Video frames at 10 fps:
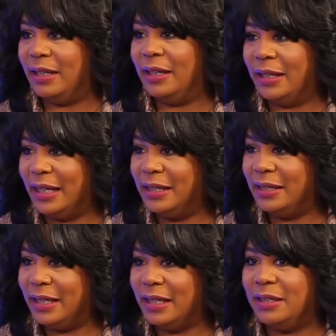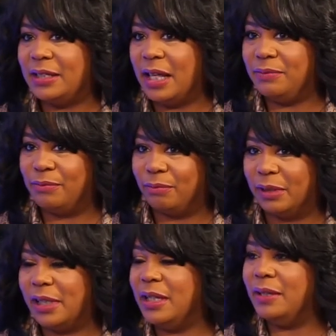uh, entity, does that
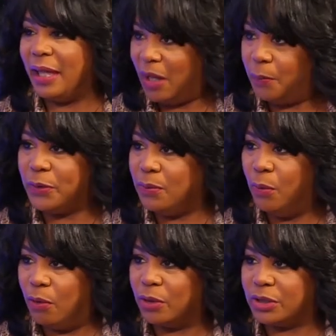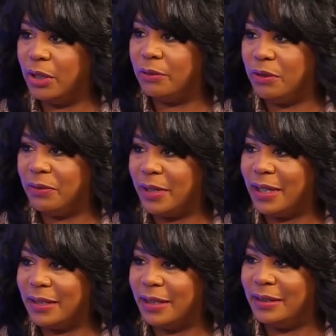really help you more so, you
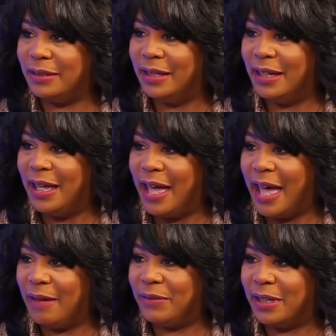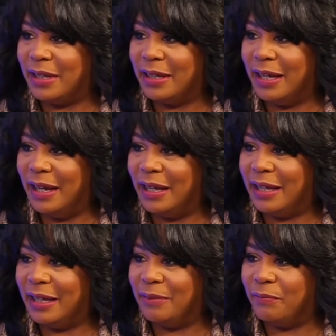think, than having
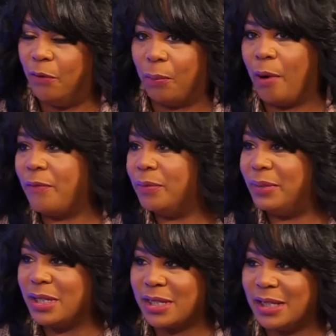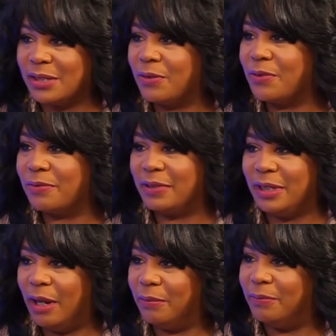a for-profit business or,
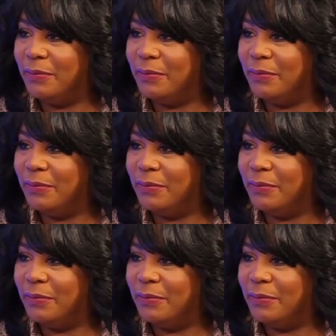you know,